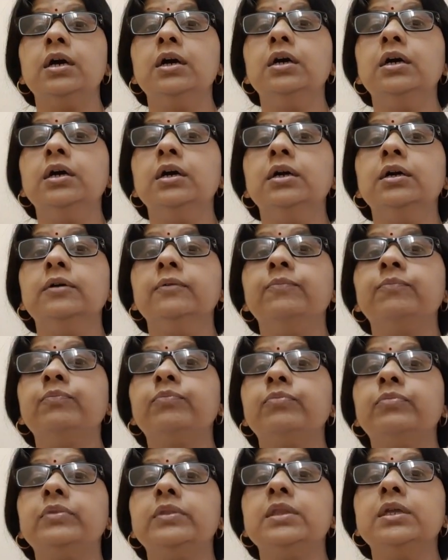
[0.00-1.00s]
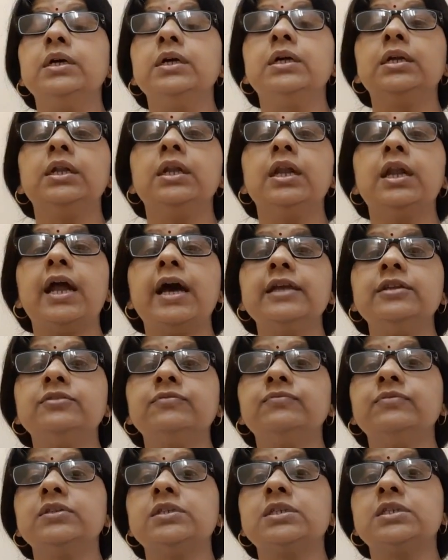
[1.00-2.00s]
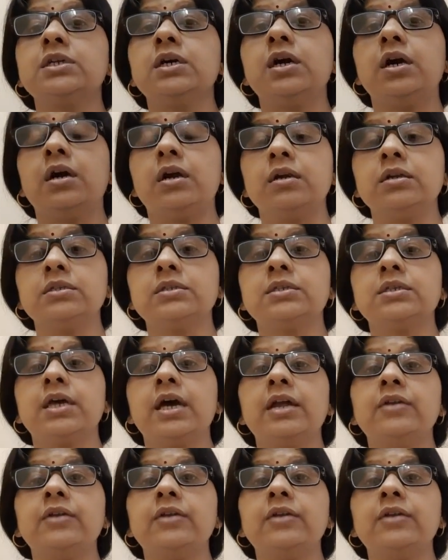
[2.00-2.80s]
the light of the stars